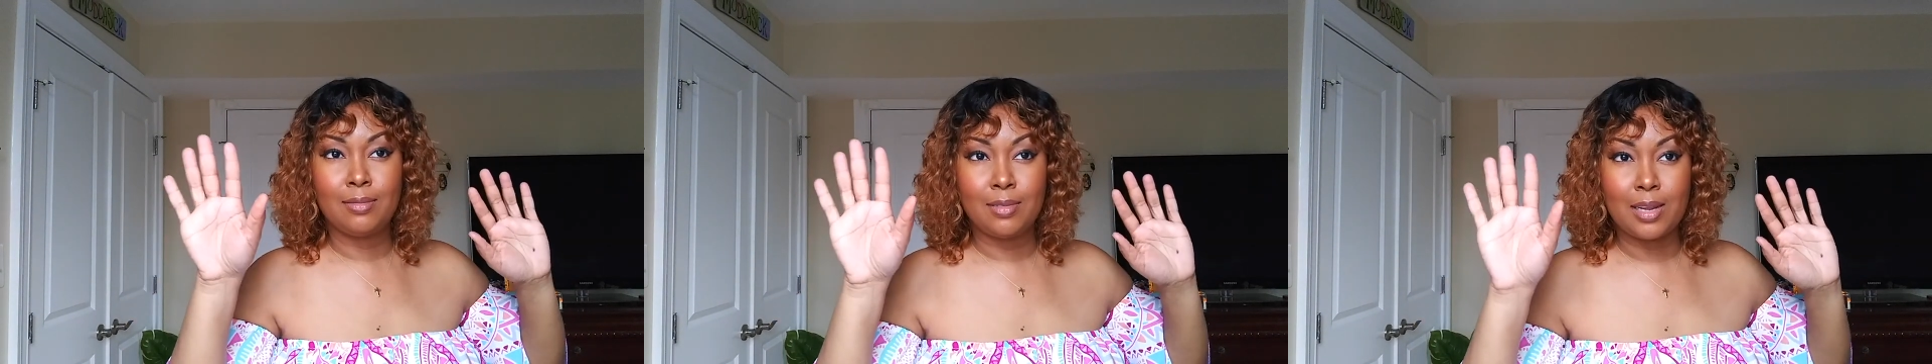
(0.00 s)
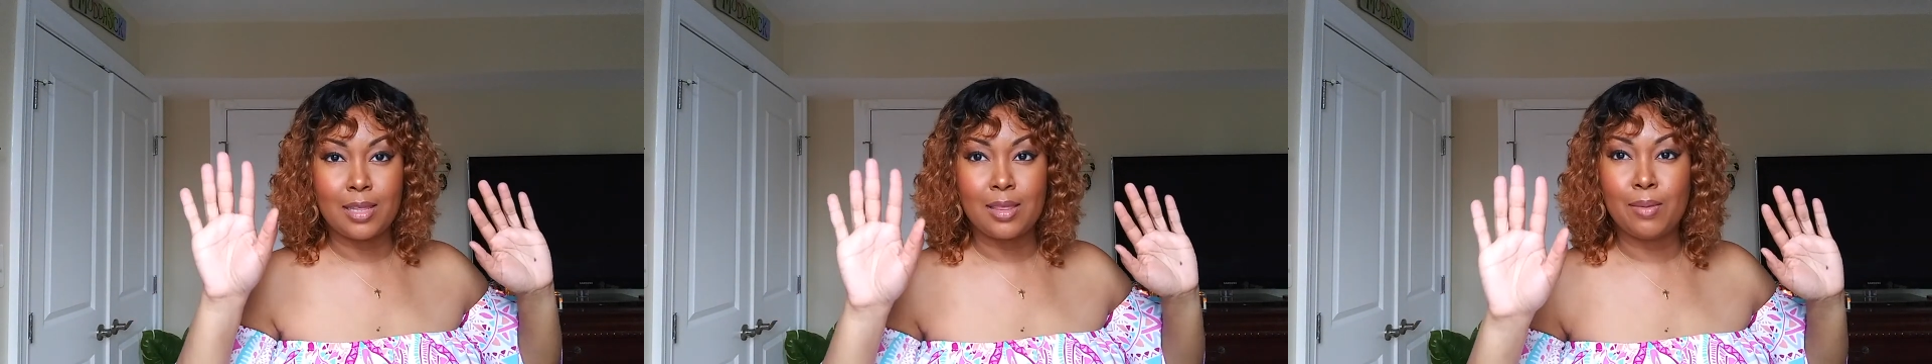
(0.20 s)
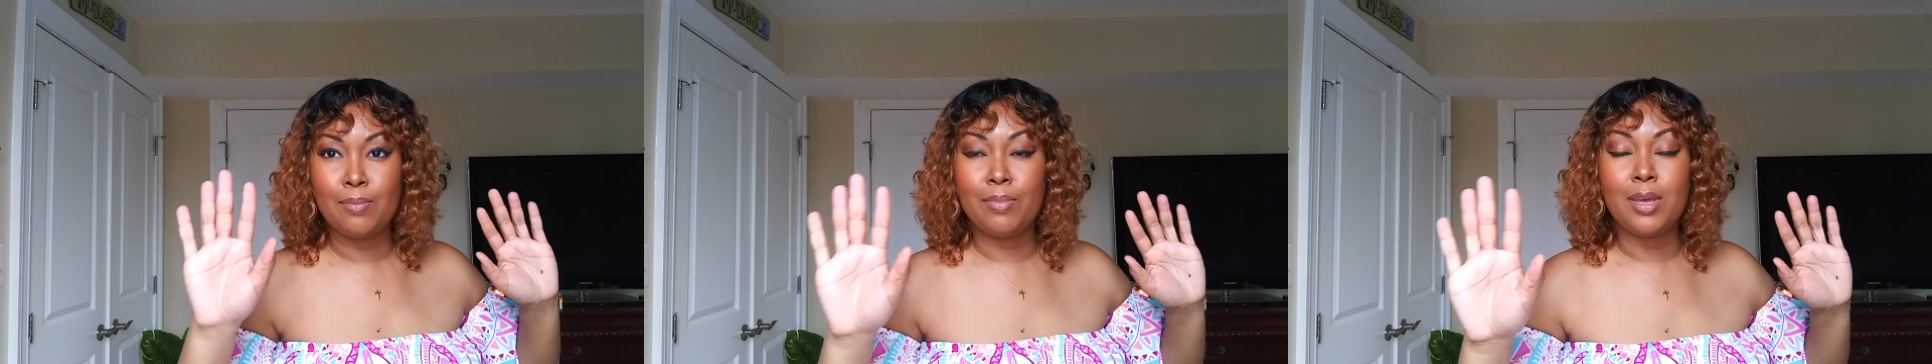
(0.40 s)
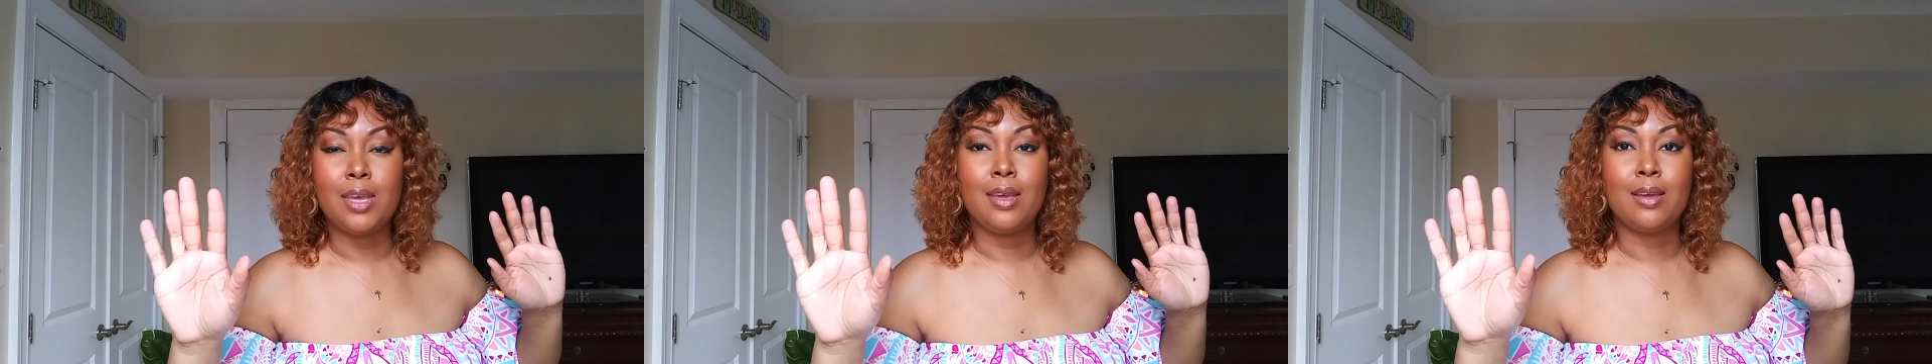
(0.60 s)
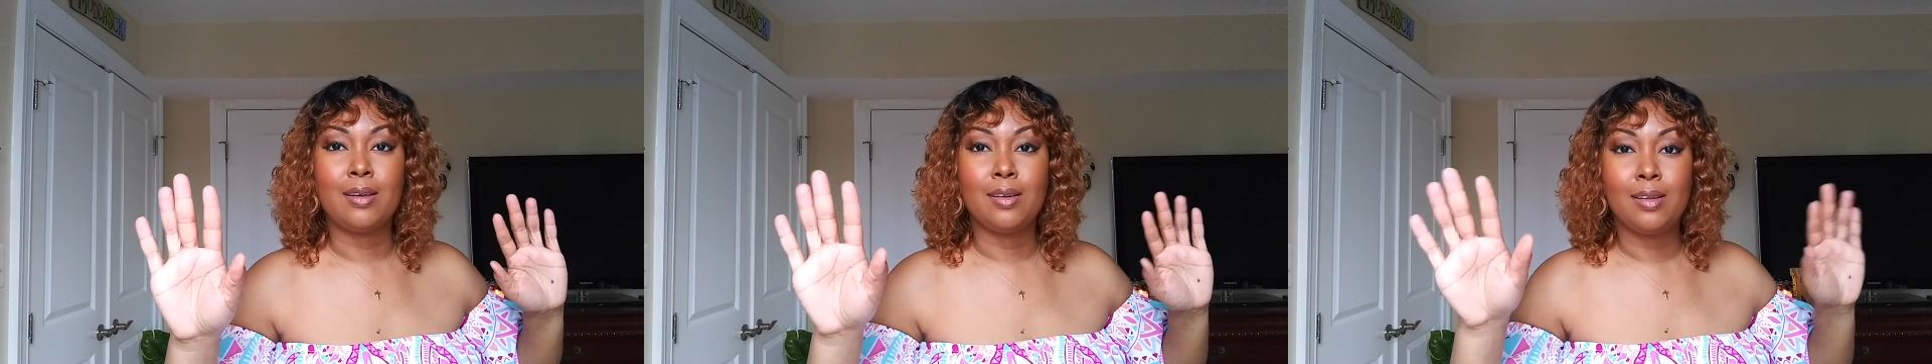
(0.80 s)
let them
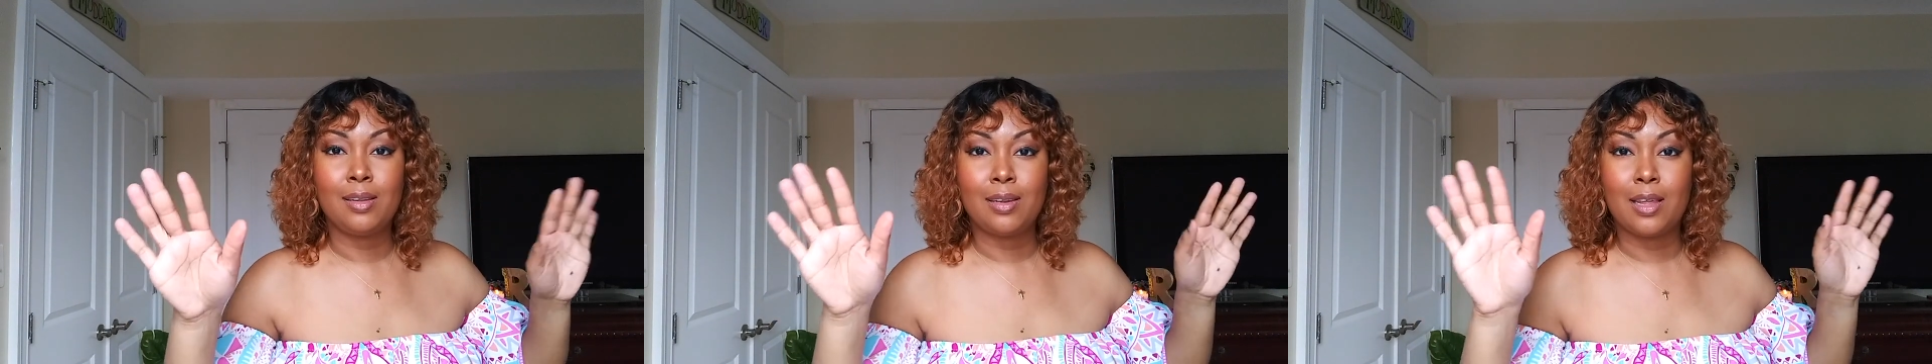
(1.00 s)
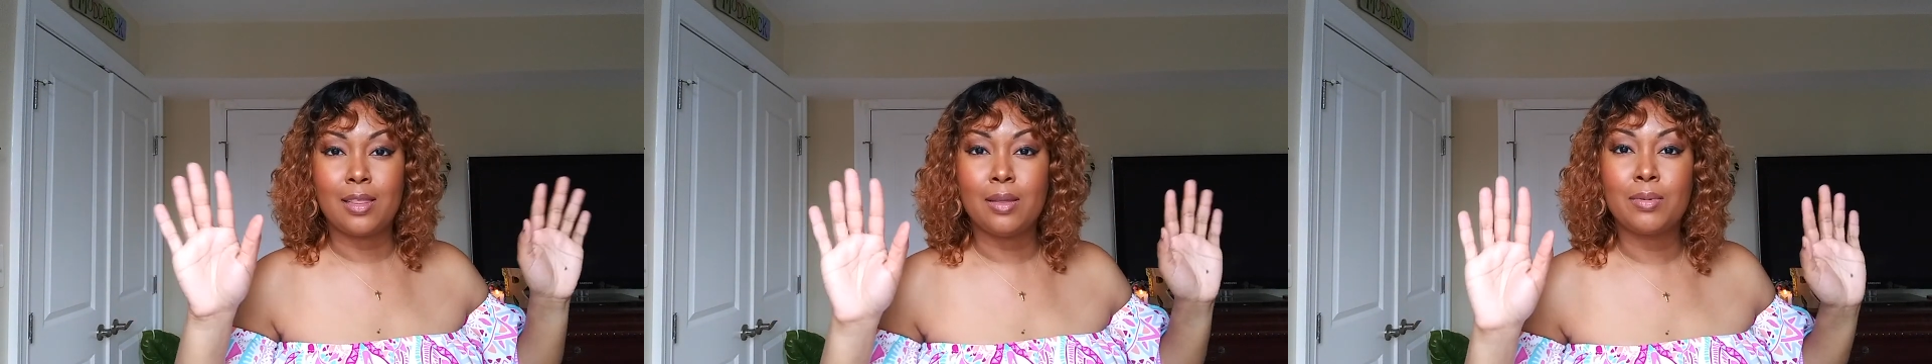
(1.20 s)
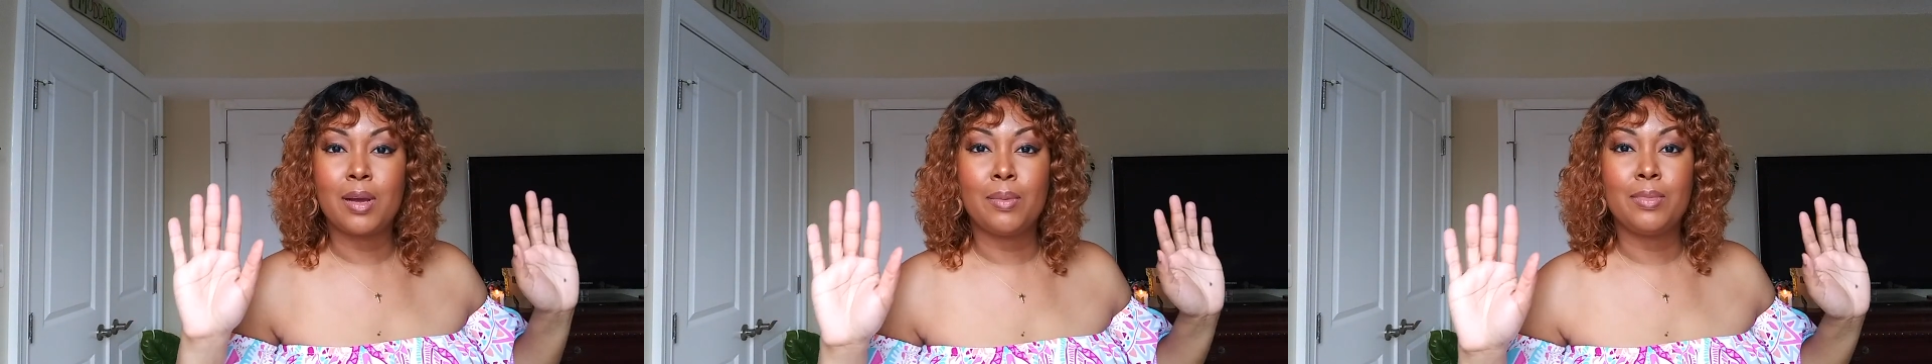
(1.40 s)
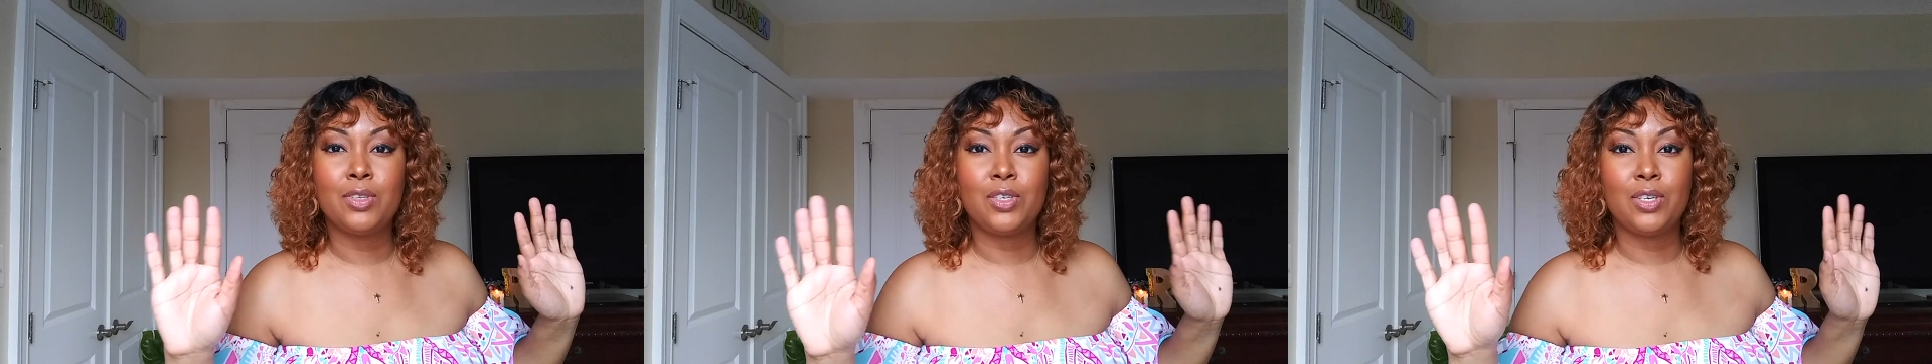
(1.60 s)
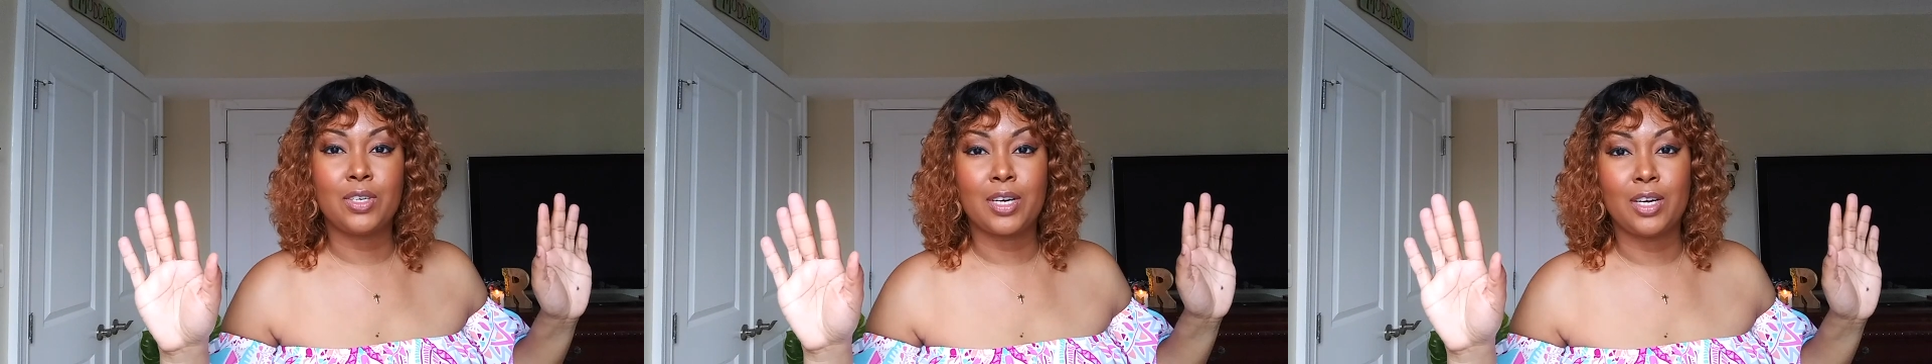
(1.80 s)
be, let them come
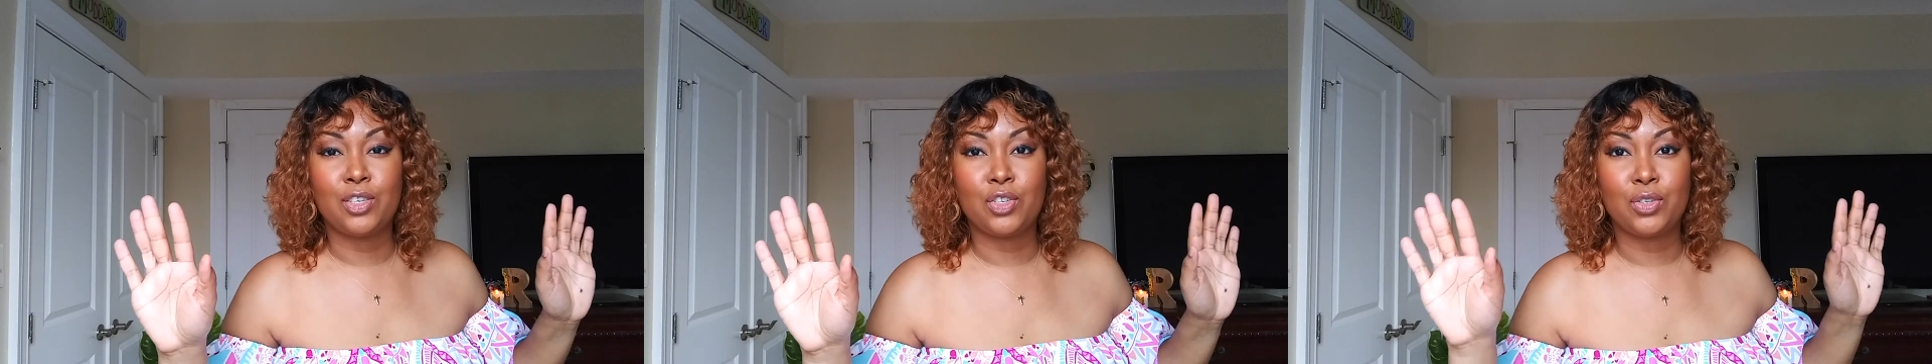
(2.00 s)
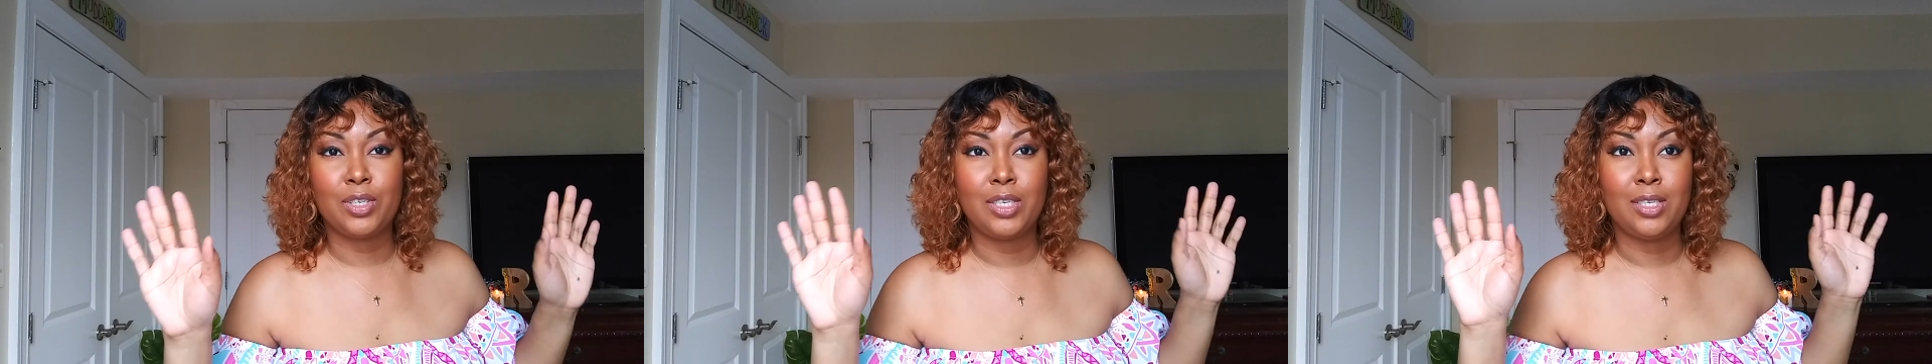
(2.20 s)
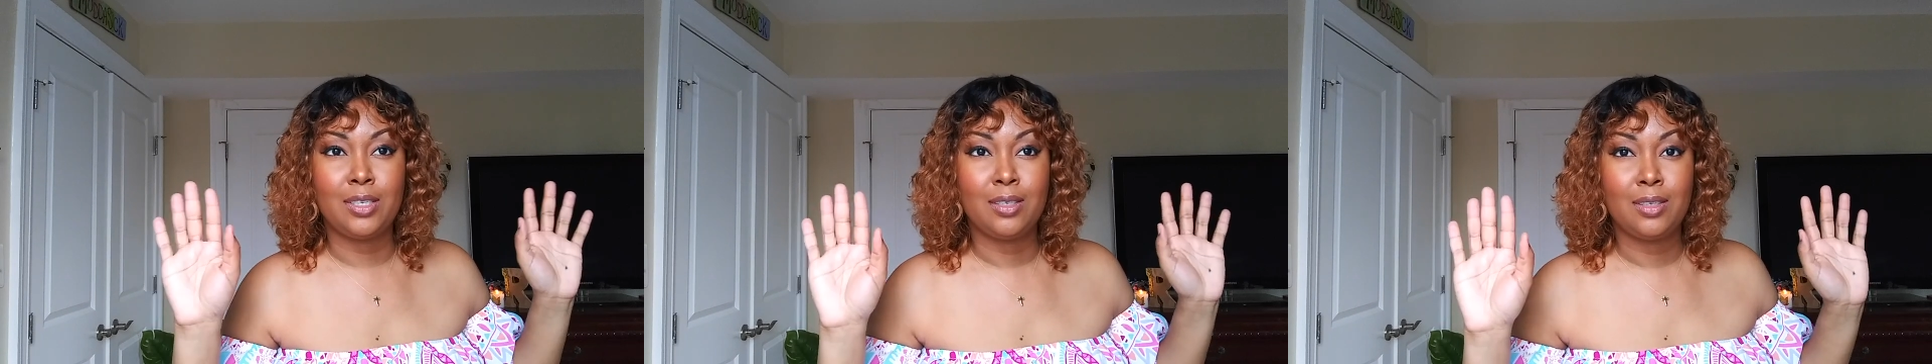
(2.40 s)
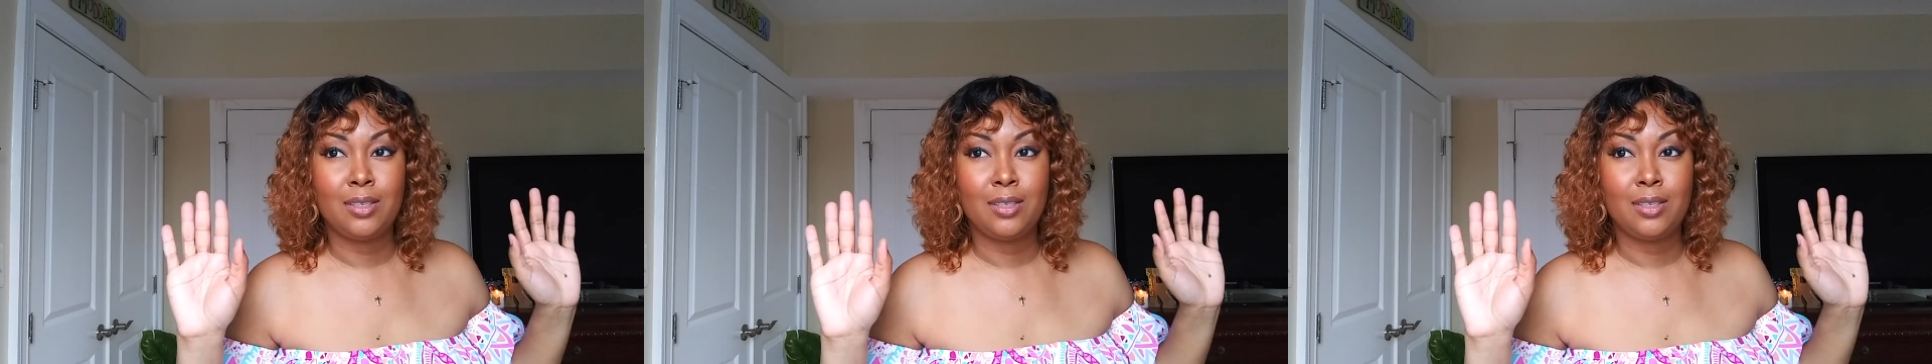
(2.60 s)
into your country